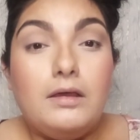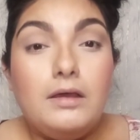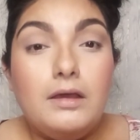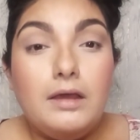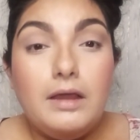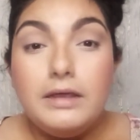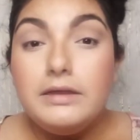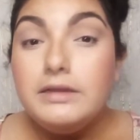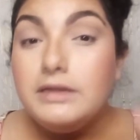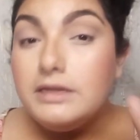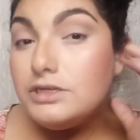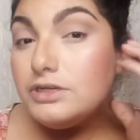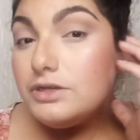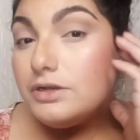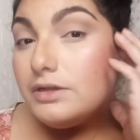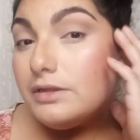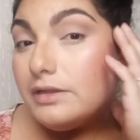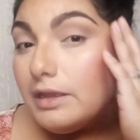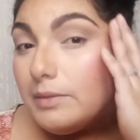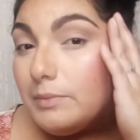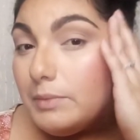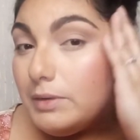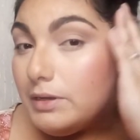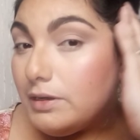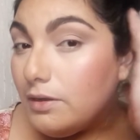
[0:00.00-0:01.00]
I need you to
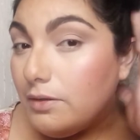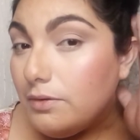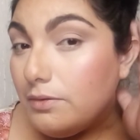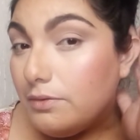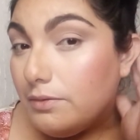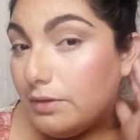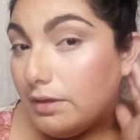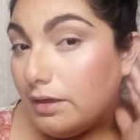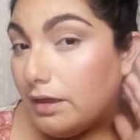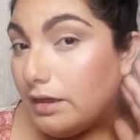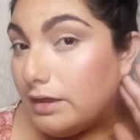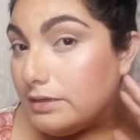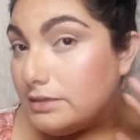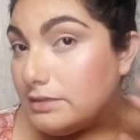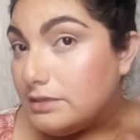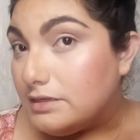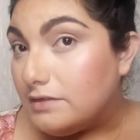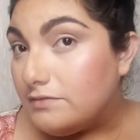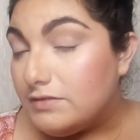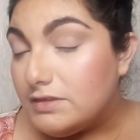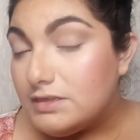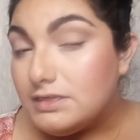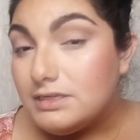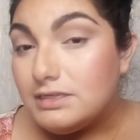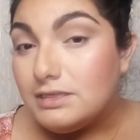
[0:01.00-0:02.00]
let me know, you guys, if
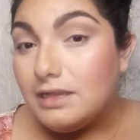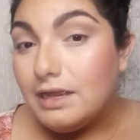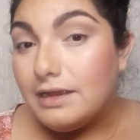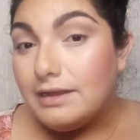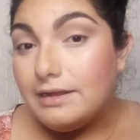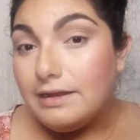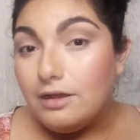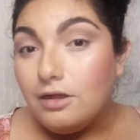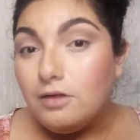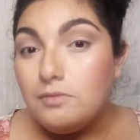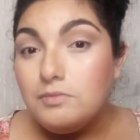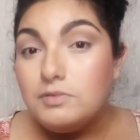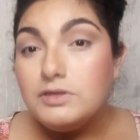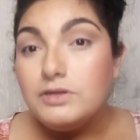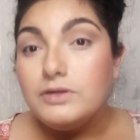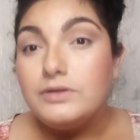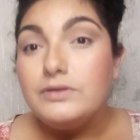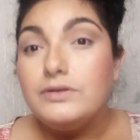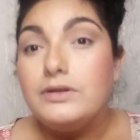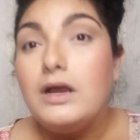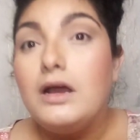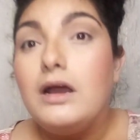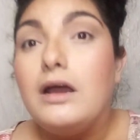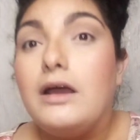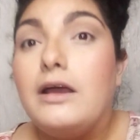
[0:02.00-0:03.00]
this light helps or
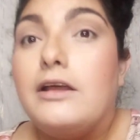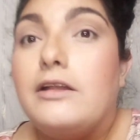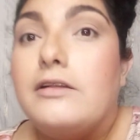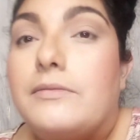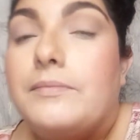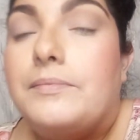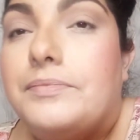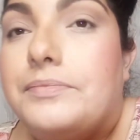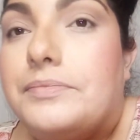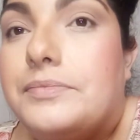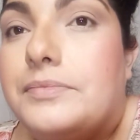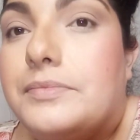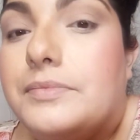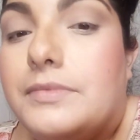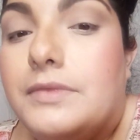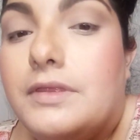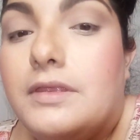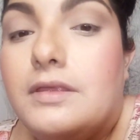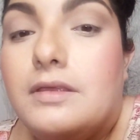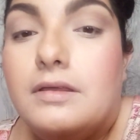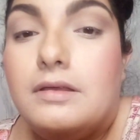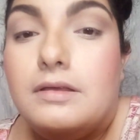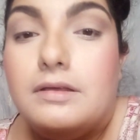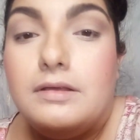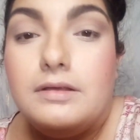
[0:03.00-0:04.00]
not.
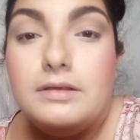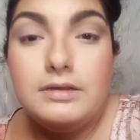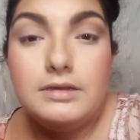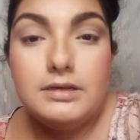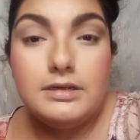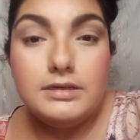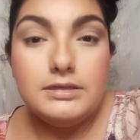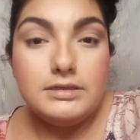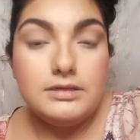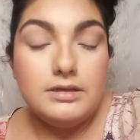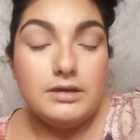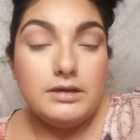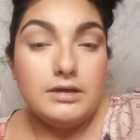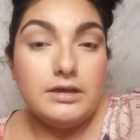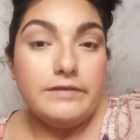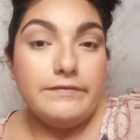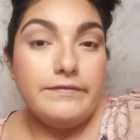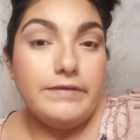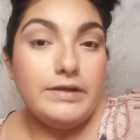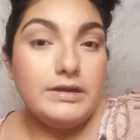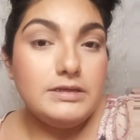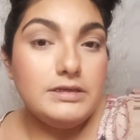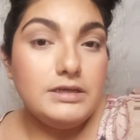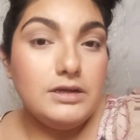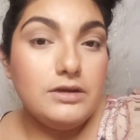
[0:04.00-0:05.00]
It's like if
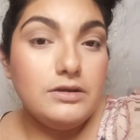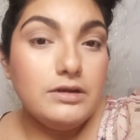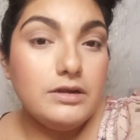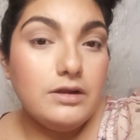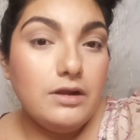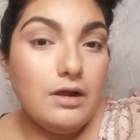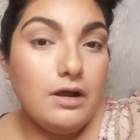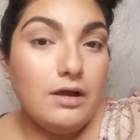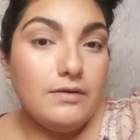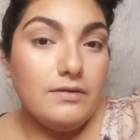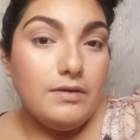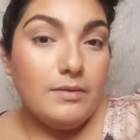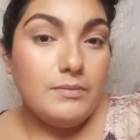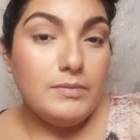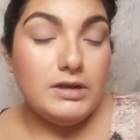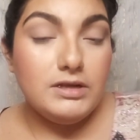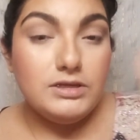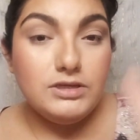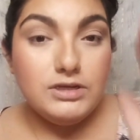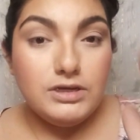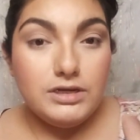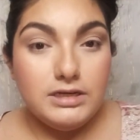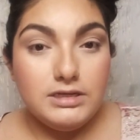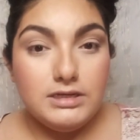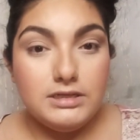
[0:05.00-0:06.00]
I turn it off, I'm going to
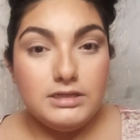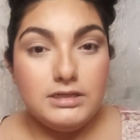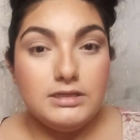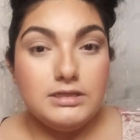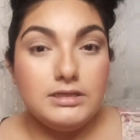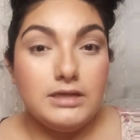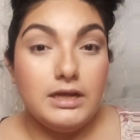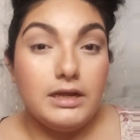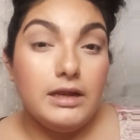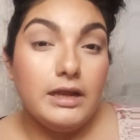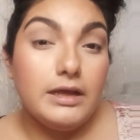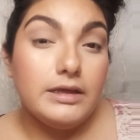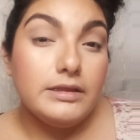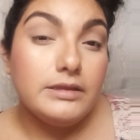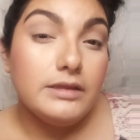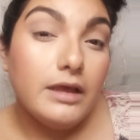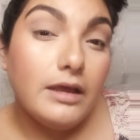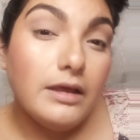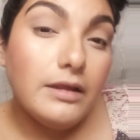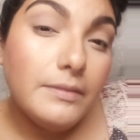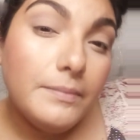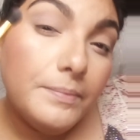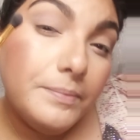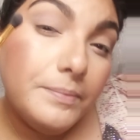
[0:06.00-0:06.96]
turn it to the side like that.